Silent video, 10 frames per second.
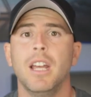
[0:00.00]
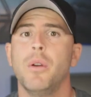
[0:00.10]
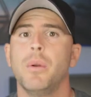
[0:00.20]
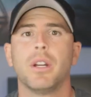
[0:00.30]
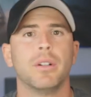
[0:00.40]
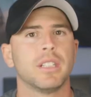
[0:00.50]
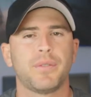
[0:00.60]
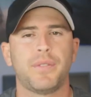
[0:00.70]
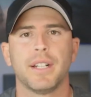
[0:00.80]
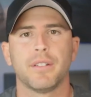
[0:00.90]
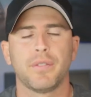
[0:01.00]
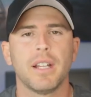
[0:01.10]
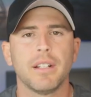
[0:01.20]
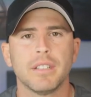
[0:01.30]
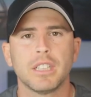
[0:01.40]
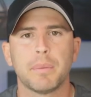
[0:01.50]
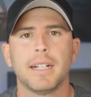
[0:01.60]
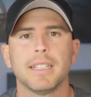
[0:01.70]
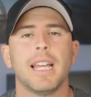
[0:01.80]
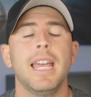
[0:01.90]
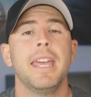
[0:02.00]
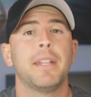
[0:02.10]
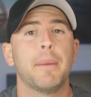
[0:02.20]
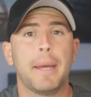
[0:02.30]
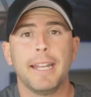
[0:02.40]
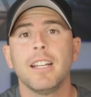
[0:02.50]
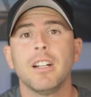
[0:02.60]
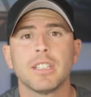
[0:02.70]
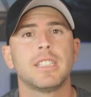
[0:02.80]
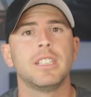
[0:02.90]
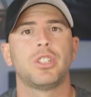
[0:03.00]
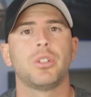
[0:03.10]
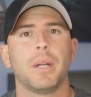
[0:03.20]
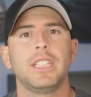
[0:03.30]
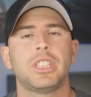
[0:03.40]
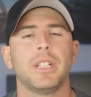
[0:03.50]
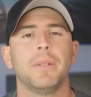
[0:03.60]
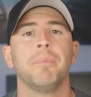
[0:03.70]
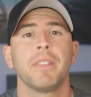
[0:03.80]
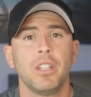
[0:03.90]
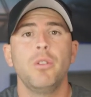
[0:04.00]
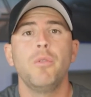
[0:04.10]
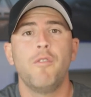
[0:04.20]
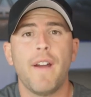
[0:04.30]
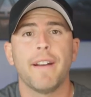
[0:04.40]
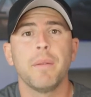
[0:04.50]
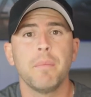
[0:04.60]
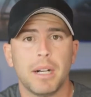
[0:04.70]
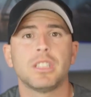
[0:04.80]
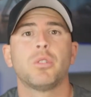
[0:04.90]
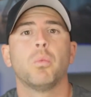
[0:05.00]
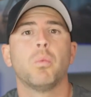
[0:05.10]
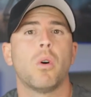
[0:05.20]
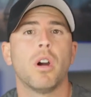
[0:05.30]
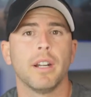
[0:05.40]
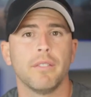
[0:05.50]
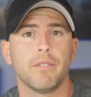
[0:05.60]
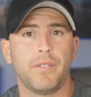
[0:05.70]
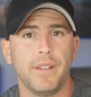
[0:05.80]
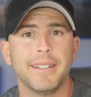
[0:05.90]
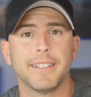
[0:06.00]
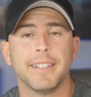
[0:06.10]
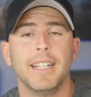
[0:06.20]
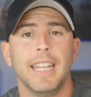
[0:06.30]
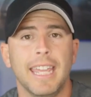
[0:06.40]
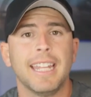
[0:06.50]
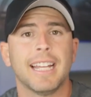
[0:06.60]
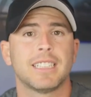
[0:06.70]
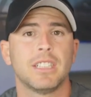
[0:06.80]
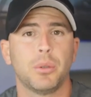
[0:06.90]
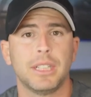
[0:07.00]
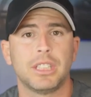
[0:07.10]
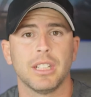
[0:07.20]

We go into this fight or flight response. And depending on the situation, you very much warrant fear in that situation.